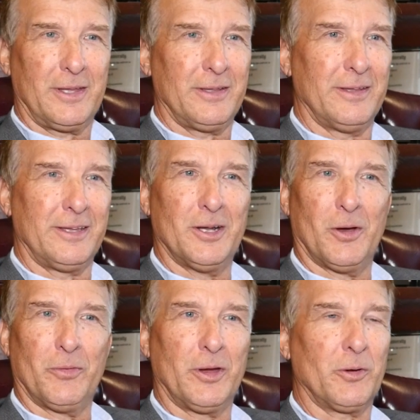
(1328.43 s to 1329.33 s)

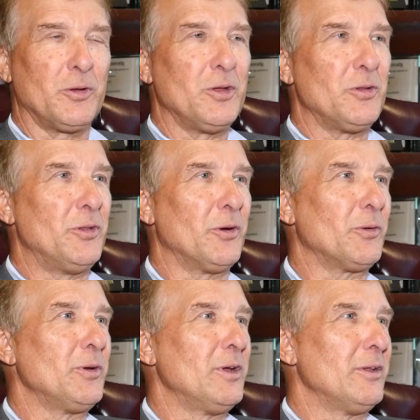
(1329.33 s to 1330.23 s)

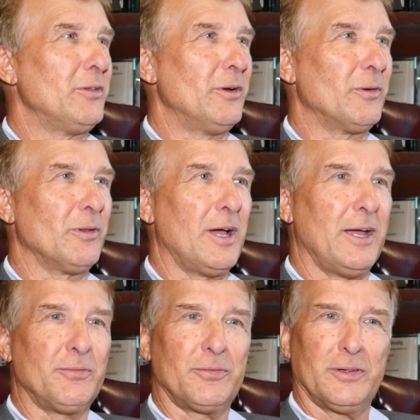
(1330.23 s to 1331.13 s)
Their
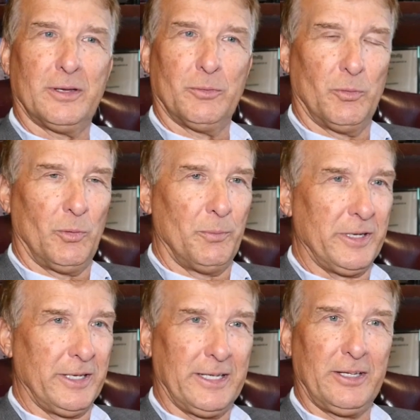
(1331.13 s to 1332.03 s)
life will
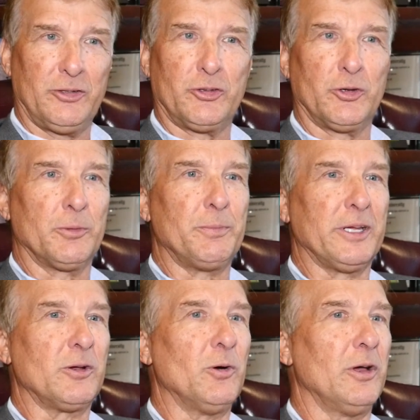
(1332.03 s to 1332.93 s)
be easier
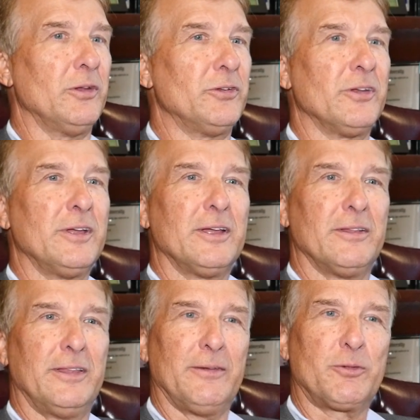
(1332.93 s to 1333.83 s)
because
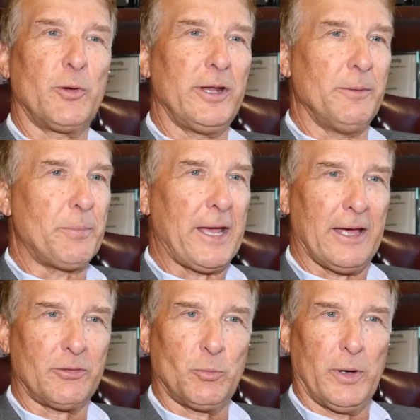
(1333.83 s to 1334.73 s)
they've created
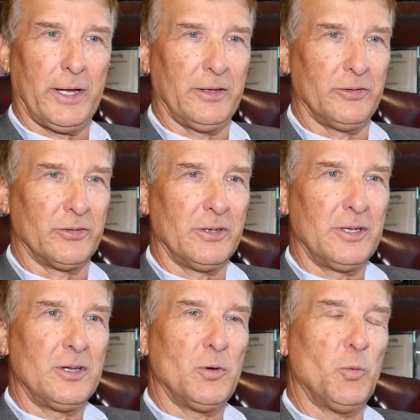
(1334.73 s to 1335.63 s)
pathways
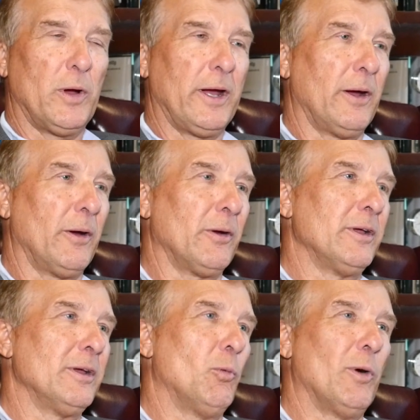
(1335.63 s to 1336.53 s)
where
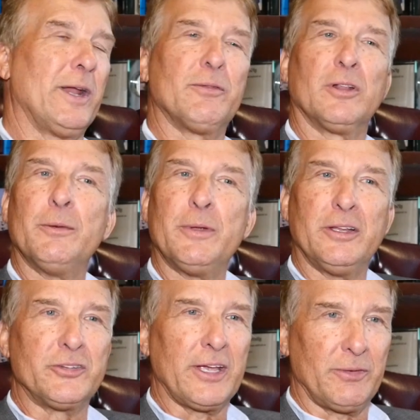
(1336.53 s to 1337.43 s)
whatever
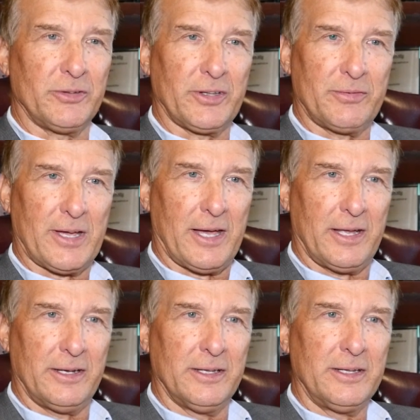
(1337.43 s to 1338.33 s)
limited savings they've
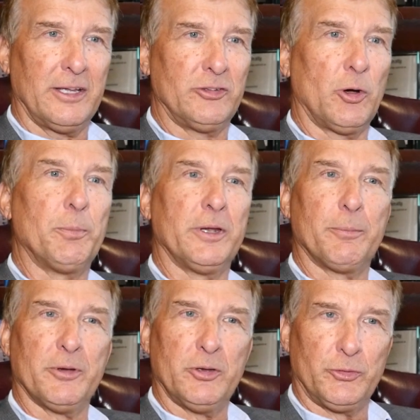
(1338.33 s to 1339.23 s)
had has opened
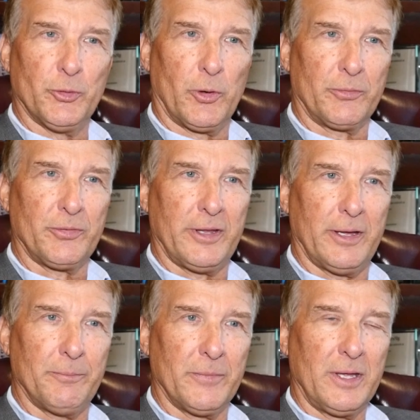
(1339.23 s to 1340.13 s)
up a new door for
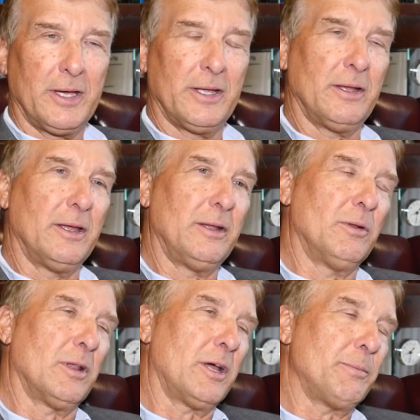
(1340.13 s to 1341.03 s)
them. And
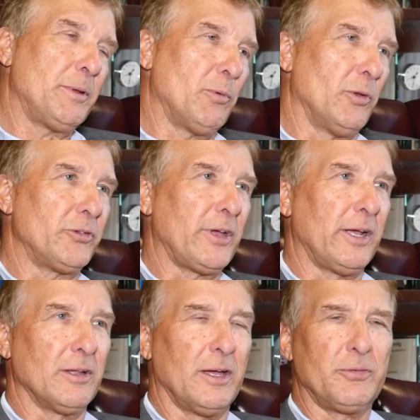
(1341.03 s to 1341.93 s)
a lot of people will say
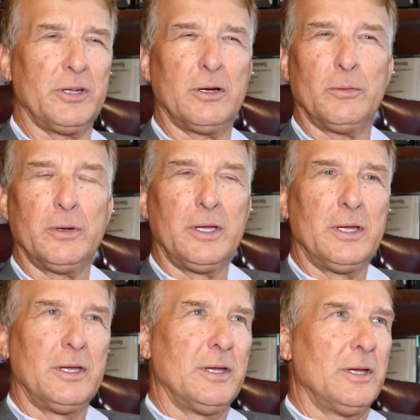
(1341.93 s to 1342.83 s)
in life,
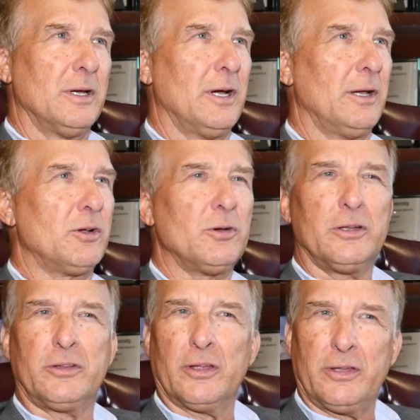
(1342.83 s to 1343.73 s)
I could
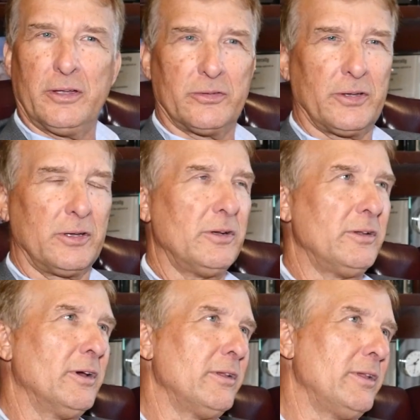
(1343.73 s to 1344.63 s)
have done this, I could
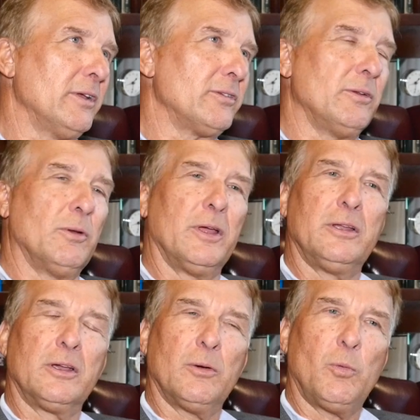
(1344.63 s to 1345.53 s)
have done this.
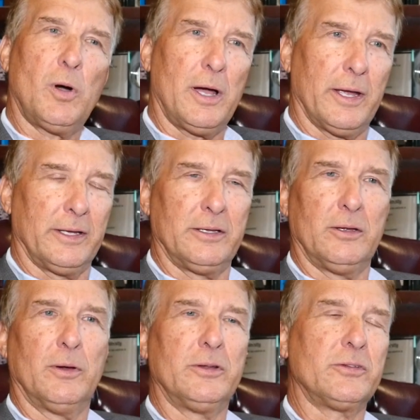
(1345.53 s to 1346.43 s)
And you go, why? And
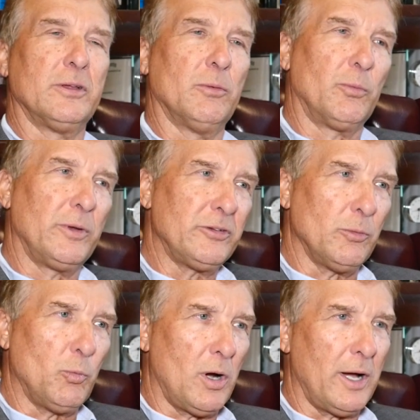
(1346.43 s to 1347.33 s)
you understand the
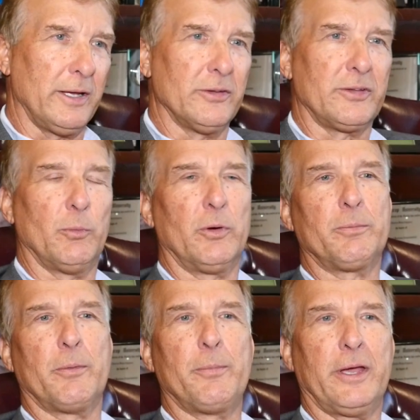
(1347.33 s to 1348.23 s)
reason why is they
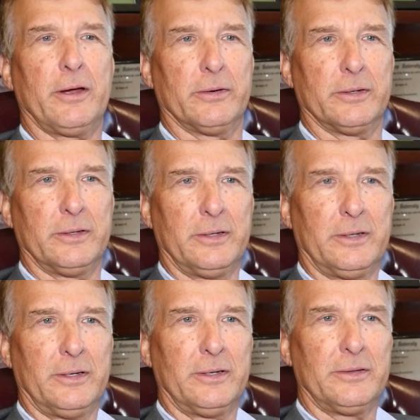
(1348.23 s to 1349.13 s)
weren't prepared.
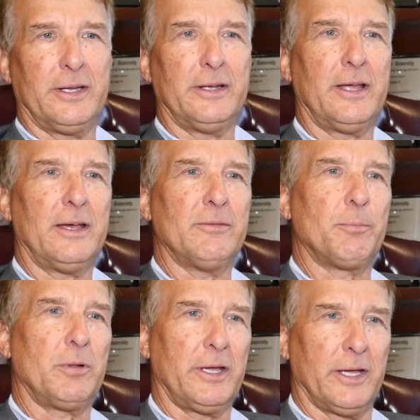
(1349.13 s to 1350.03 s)
They didn't have a
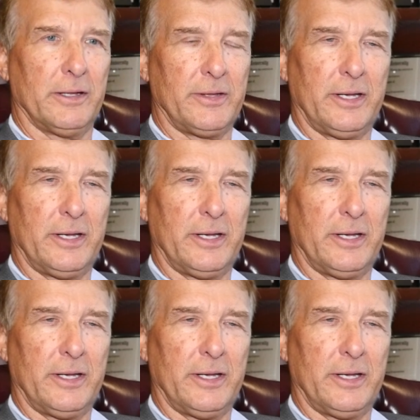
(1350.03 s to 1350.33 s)
plan.